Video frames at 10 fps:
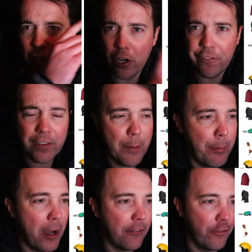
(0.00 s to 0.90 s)
go for that
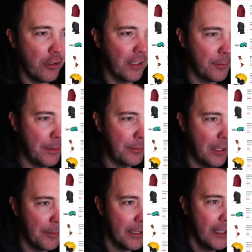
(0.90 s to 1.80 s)
Pox Fornix MIPS
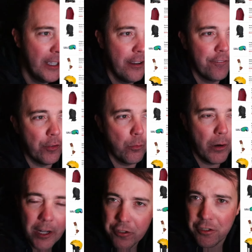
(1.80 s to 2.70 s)
helmet for
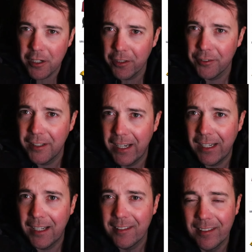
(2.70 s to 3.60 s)

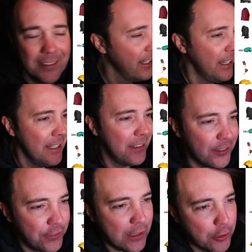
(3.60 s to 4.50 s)
$100.99.
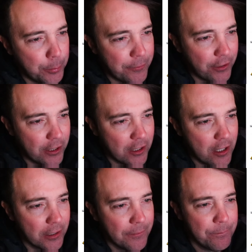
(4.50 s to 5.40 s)
This video has been very
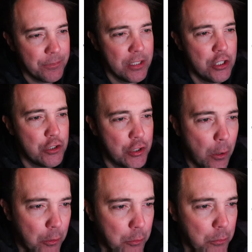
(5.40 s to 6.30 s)
long. Your
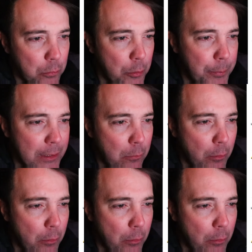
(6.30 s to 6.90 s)
total will be